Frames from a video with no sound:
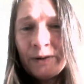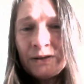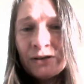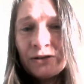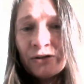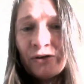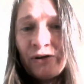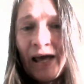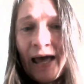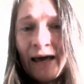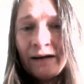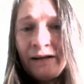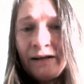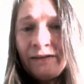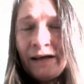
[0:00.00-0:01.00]
to do
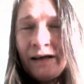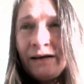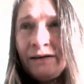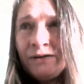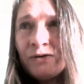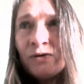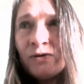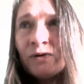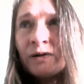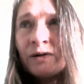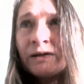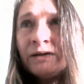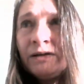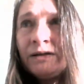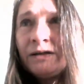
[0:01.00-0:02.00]
anything,
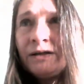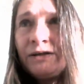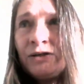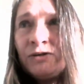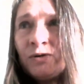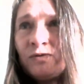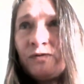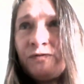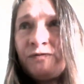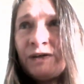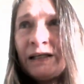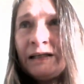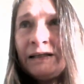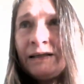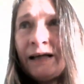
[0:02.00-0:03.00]
or you don't
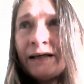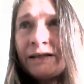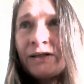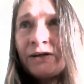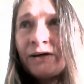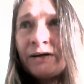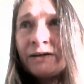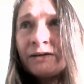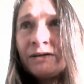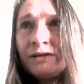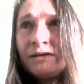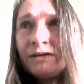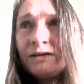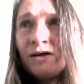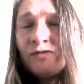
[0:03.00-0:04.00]
feel like you're
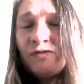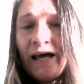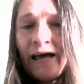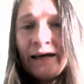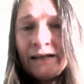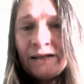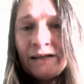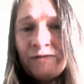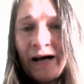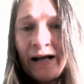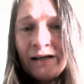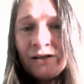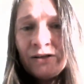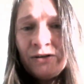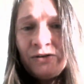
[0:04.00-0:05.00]
of any
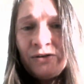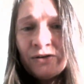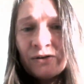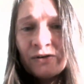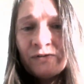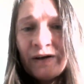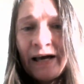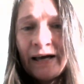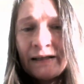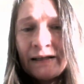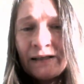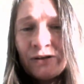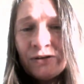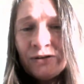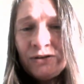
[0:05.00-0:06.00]
value or of any
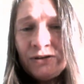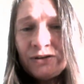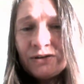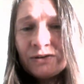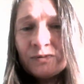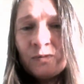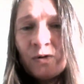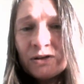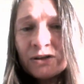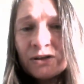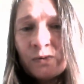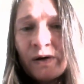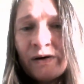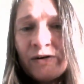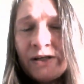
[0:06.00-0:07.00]
use
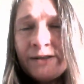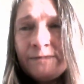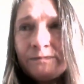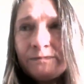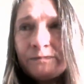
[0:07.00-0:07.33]
whatsoever.